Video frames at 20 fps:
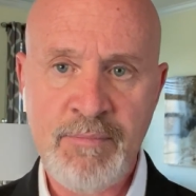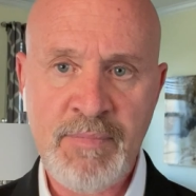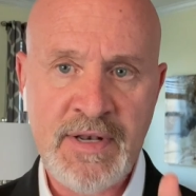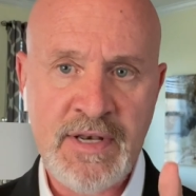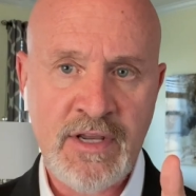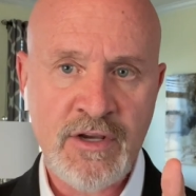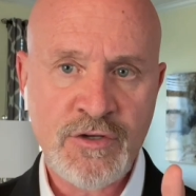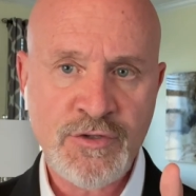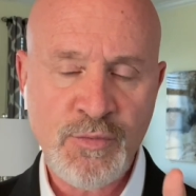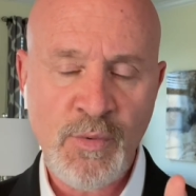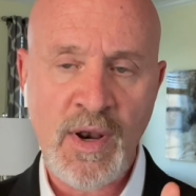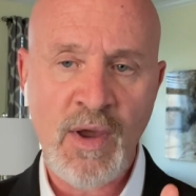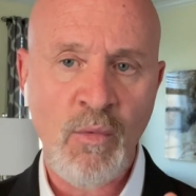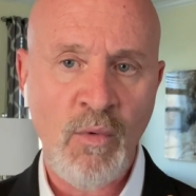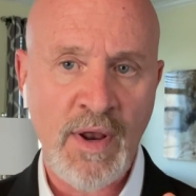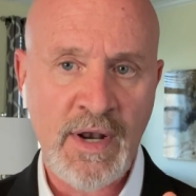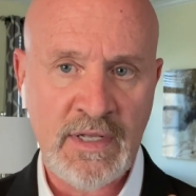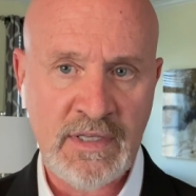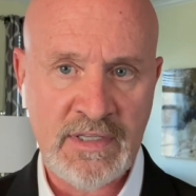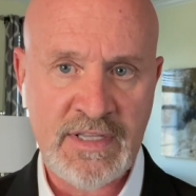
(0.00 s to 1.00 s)
And here's what I
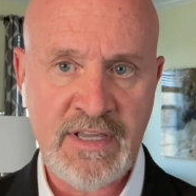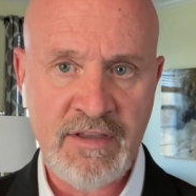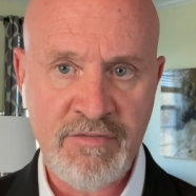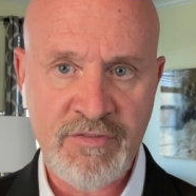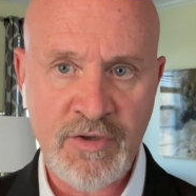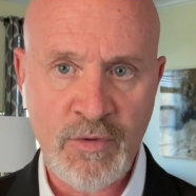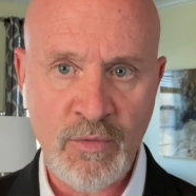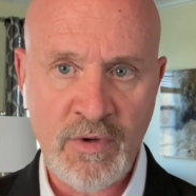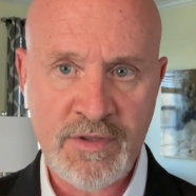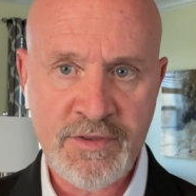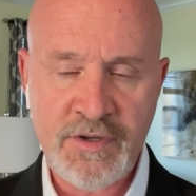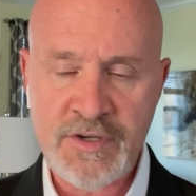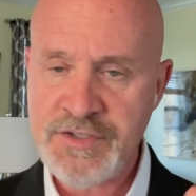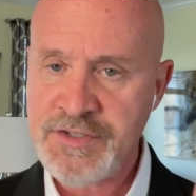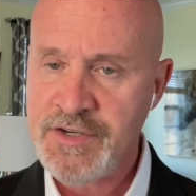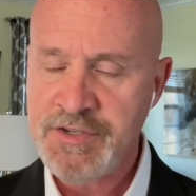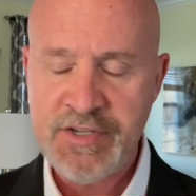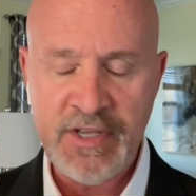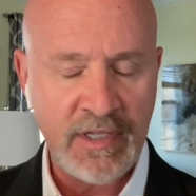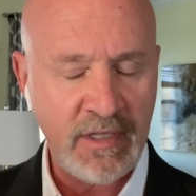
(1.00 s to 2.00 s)
want to leave you with, because
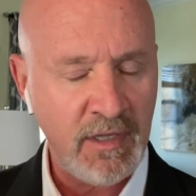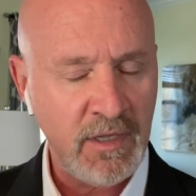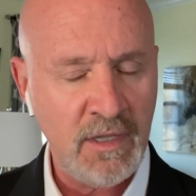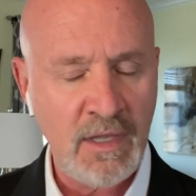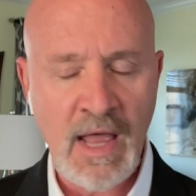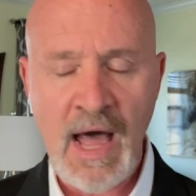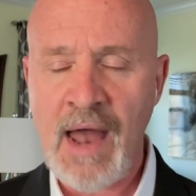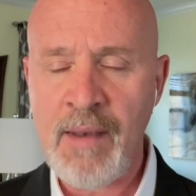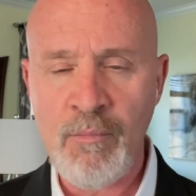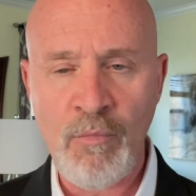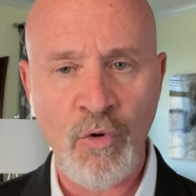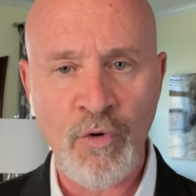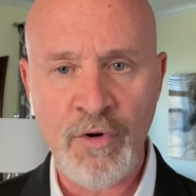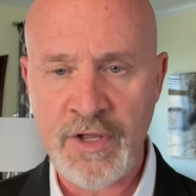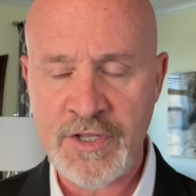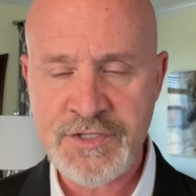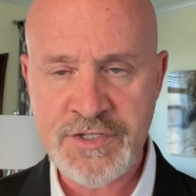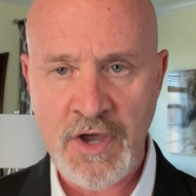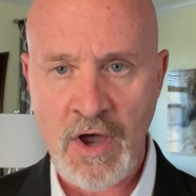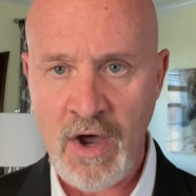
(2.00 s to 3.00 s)
there's a lot more to
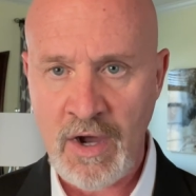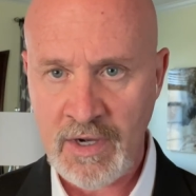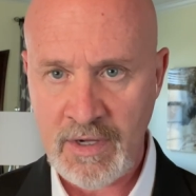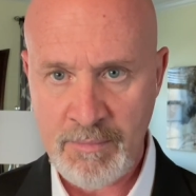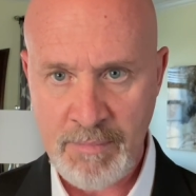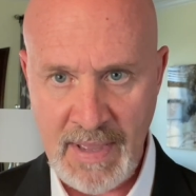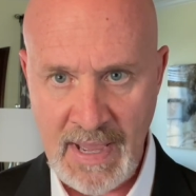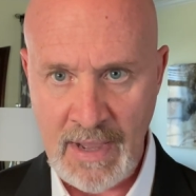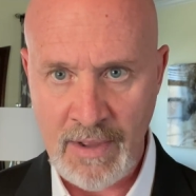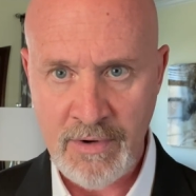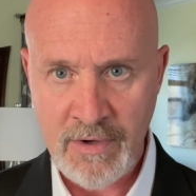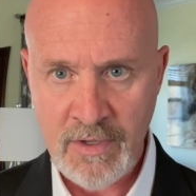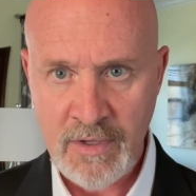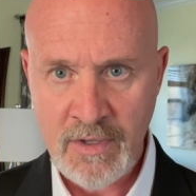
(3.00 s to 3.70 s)
talk about